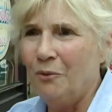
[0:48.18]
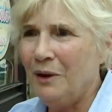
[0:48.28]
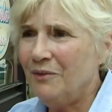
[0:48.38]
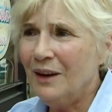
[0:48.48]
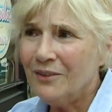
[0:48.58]

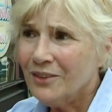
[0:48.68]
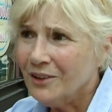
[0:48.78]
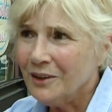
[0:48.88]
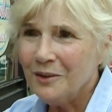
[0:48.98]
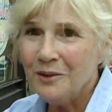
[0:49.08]
We've never
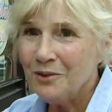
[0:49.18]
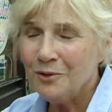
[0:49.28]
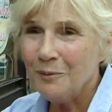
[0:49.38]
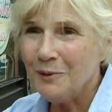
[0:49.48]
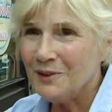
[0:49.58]
thought of the
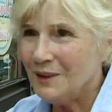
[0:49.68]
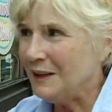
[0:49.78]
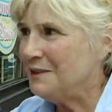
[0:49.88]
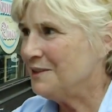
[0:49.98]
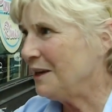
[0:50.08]
strip as an
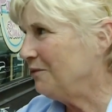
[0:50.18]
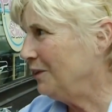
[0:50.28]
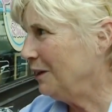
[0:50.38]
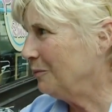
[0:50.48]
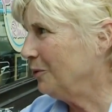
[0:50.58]
unsafe
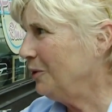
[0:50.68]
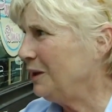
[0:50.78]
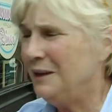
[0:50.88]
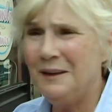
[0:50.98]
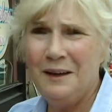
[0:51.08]

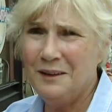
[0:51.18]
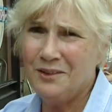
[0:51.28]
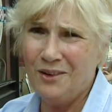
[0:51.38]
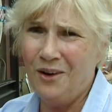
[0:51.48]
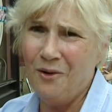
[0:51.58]
neighborhood.
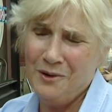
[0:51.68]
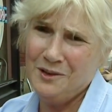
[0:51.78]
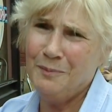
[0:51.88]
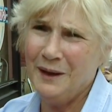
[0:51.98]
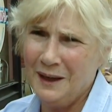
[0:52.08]
It's
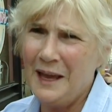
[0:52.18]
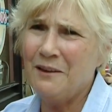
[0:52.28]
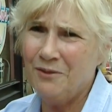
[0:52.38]
always been like